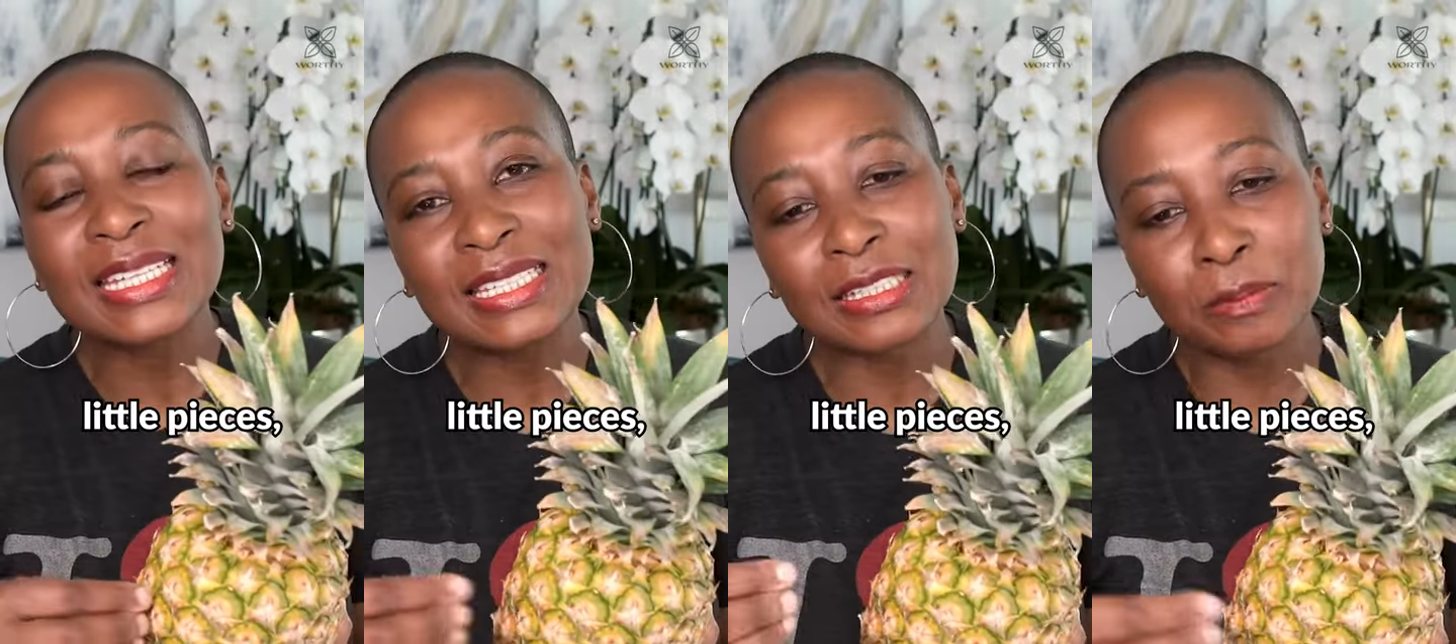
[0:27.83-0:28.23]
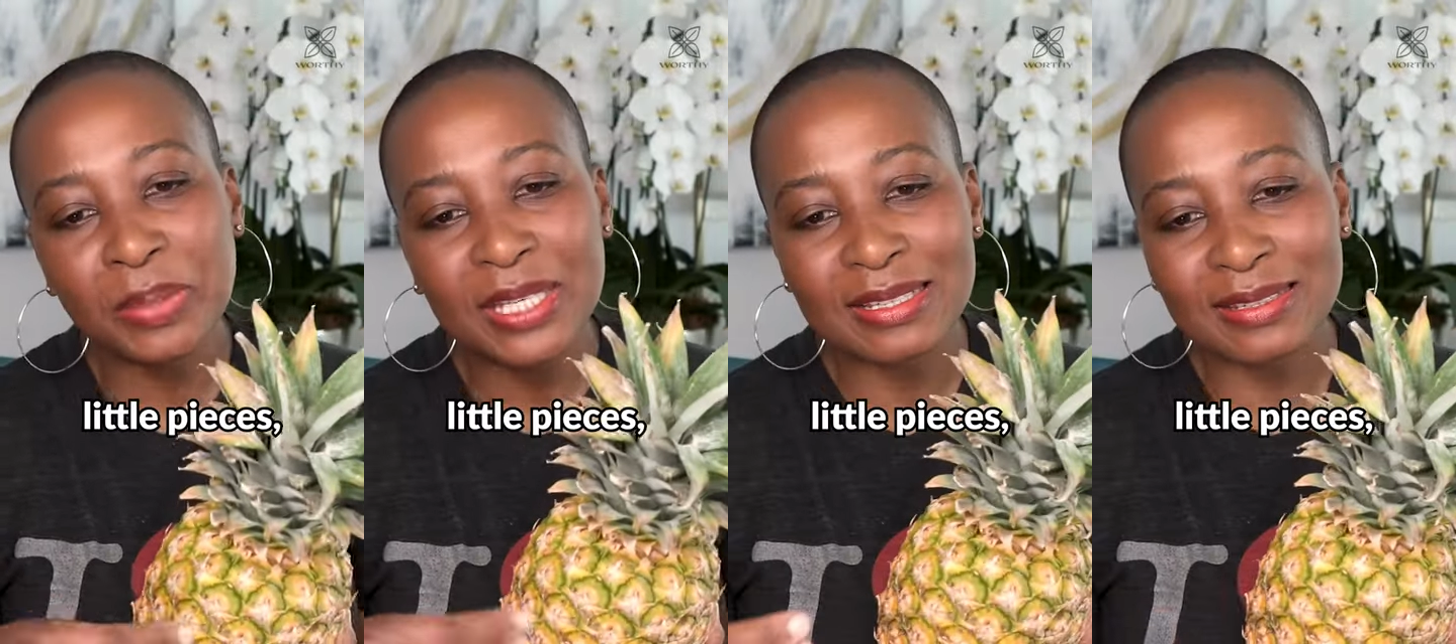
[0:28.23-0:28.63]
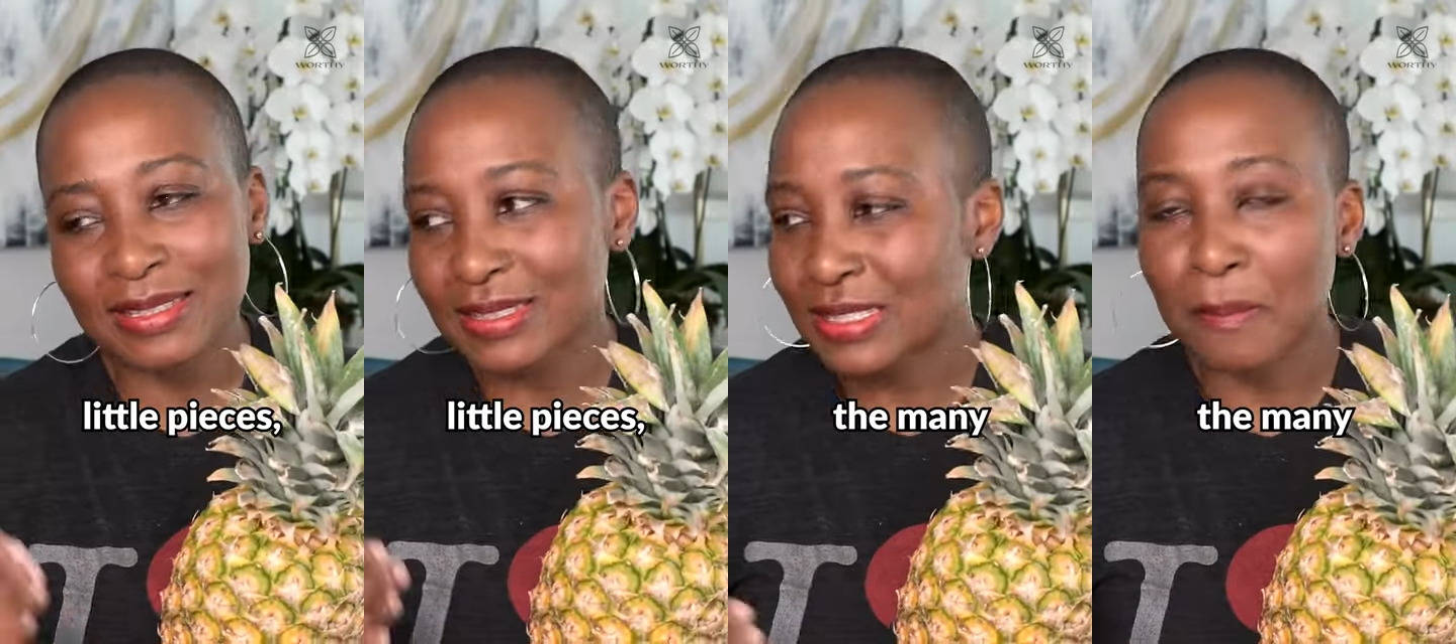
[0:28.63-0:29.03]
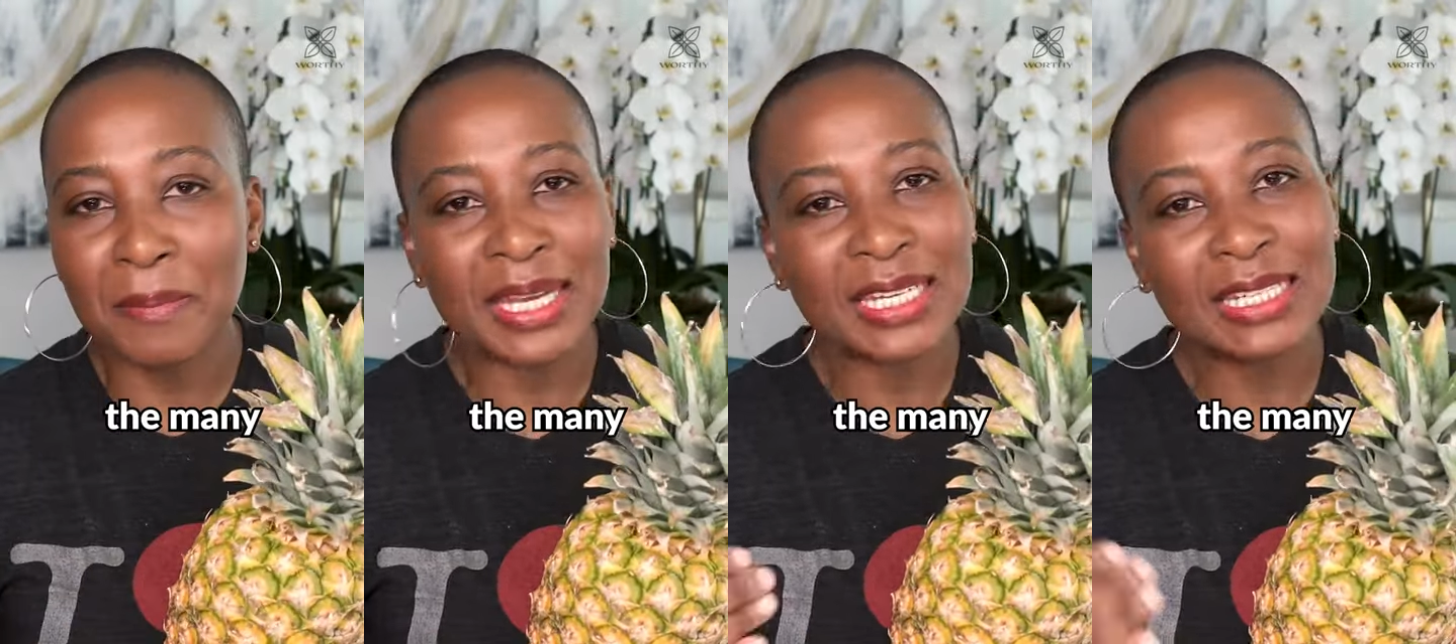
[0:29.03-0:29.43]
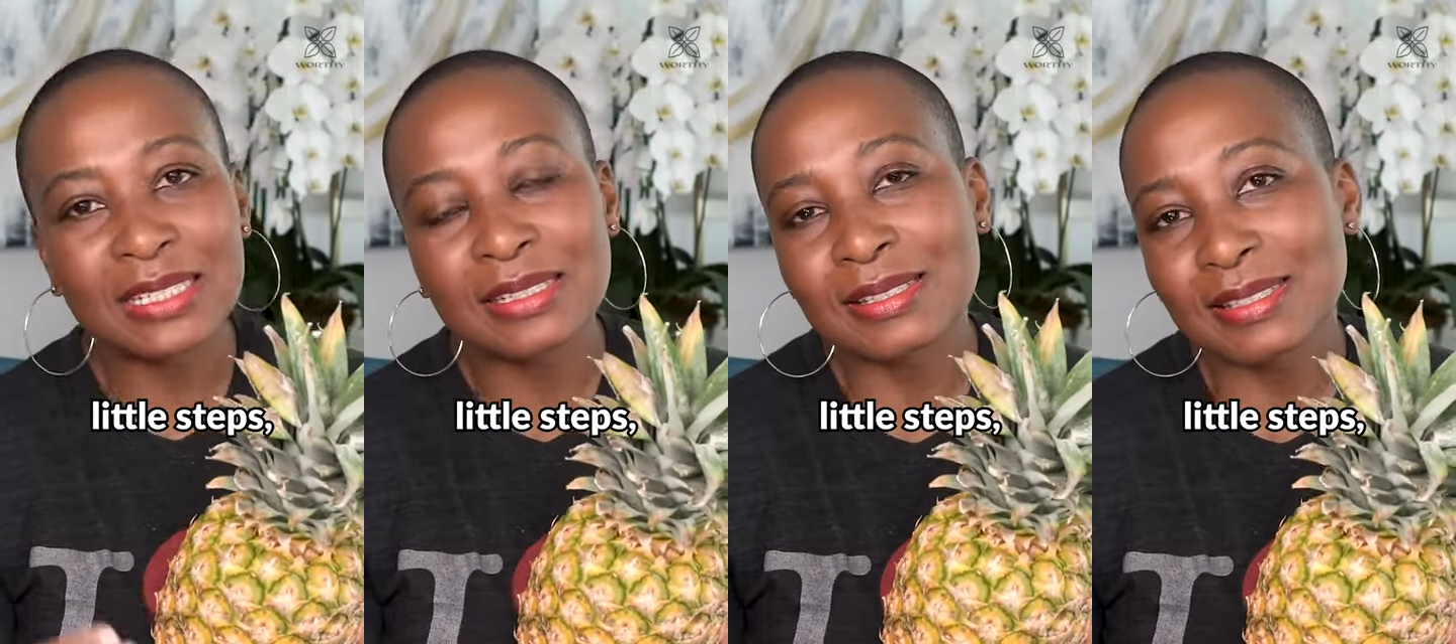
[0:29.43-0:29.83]
little pieces, the many
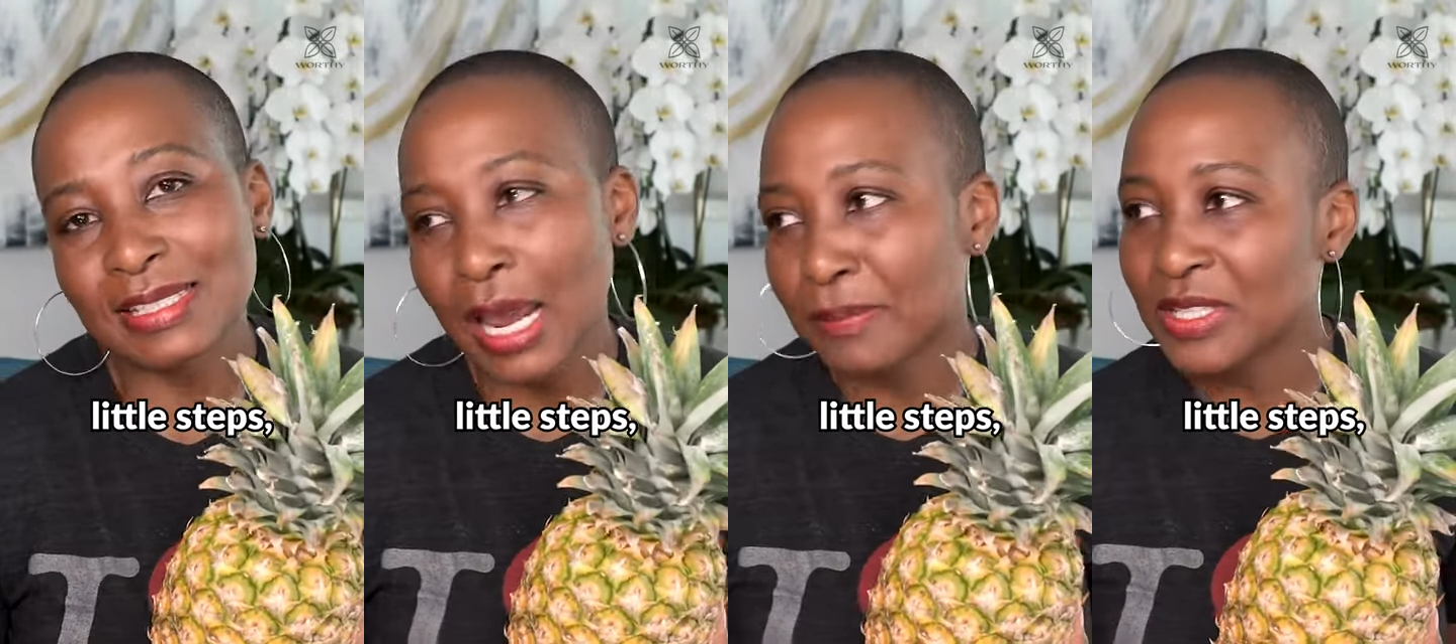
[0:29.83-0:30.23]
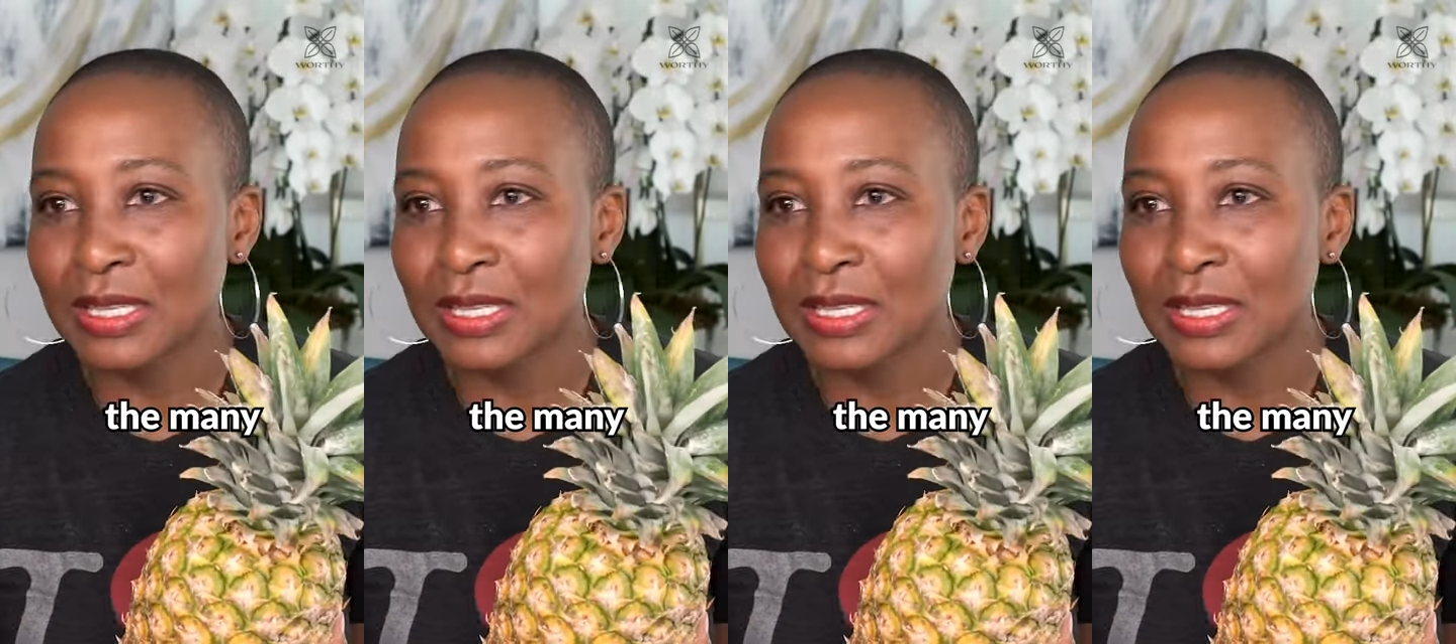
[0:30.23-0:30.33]
little steps,